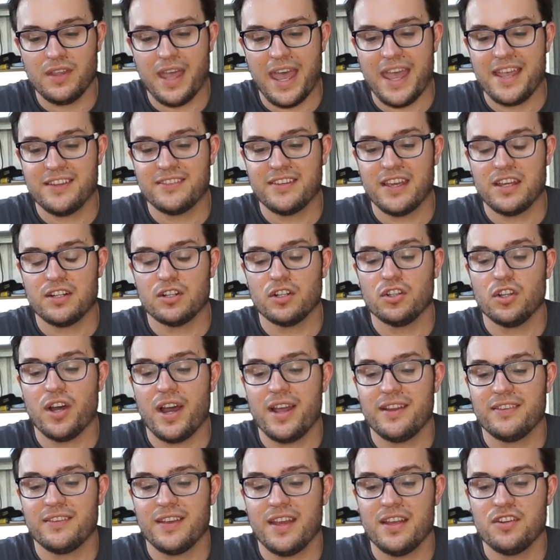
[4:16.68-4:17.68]
18 or
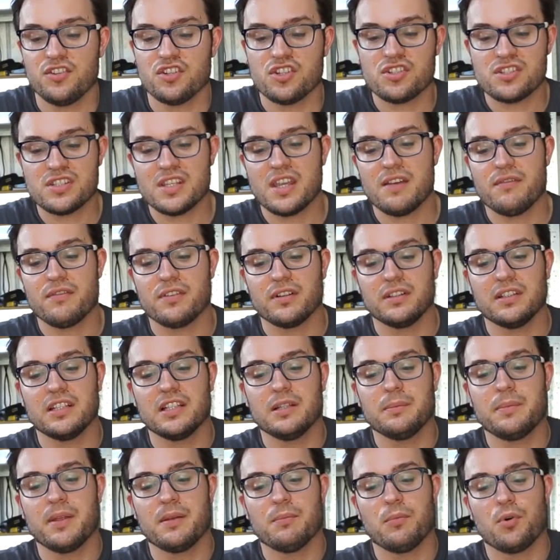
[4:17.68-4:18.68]
19, just to give it a
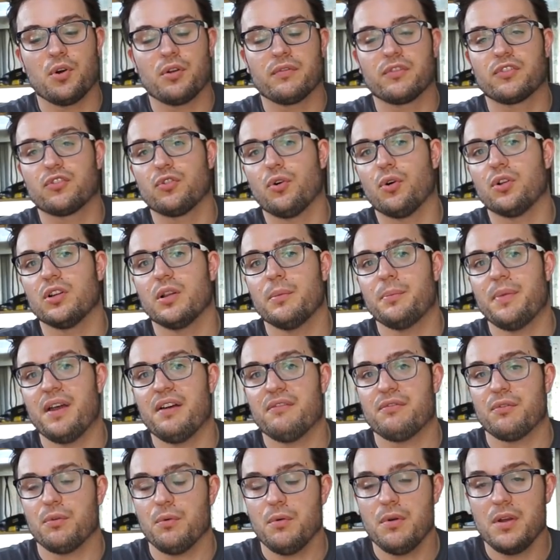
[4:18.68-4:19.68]
little bit more of a taller
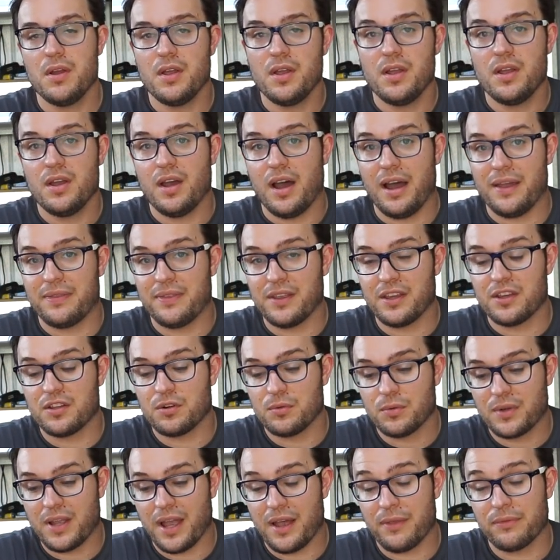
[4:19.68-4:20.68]
bevel, I think
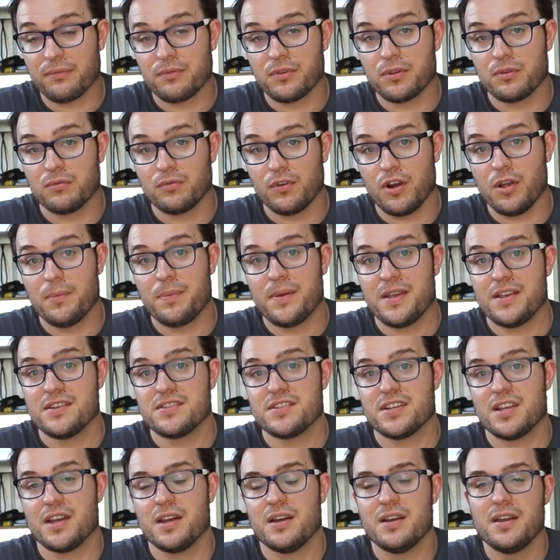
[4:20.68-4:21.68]
it'll cut through the rope
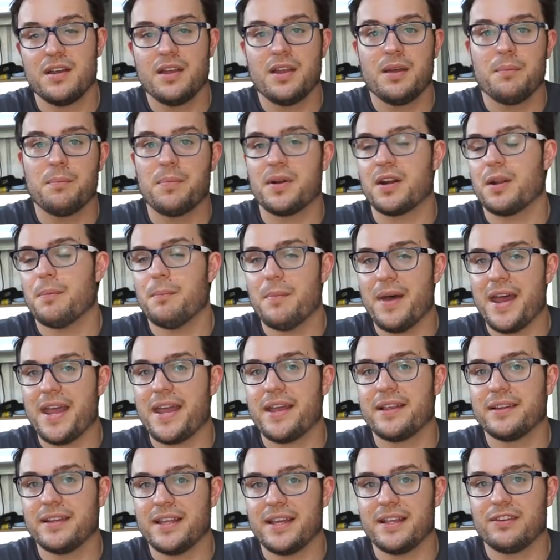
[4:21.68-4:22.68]
easier, but it
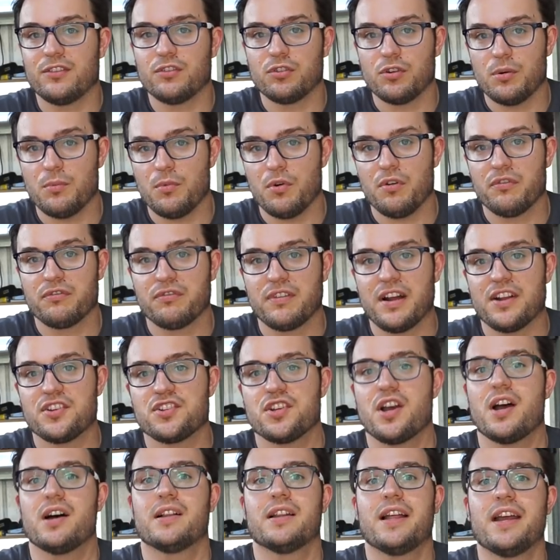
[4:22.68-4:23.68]
may lead to a more
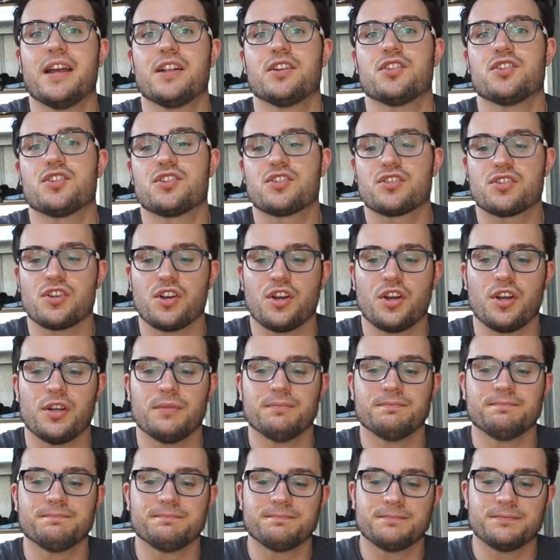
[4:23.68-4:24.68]
fragile edge. So
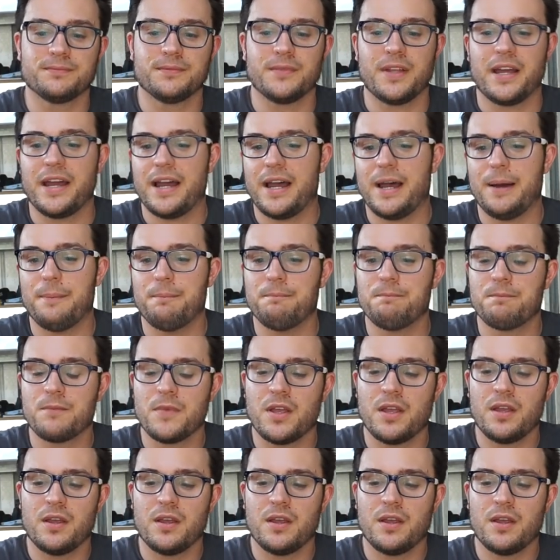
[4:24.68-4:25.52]
um,